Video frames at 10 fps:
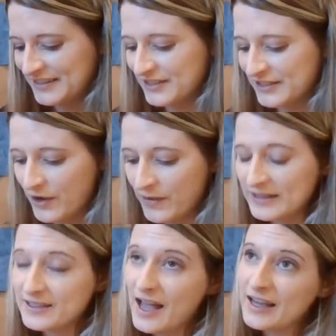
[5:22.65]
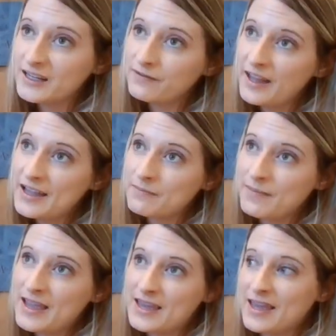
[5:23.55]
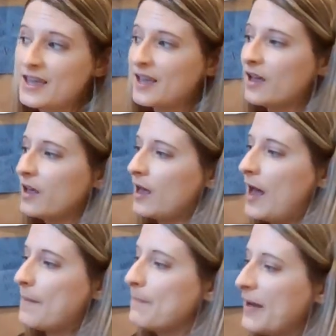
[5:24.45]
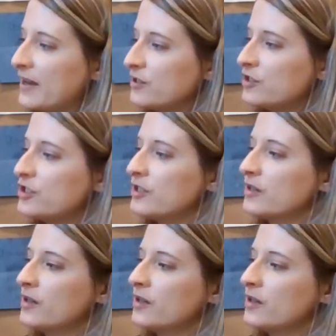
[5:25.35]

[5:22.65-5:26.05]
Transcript: So it's kind of like making a bunch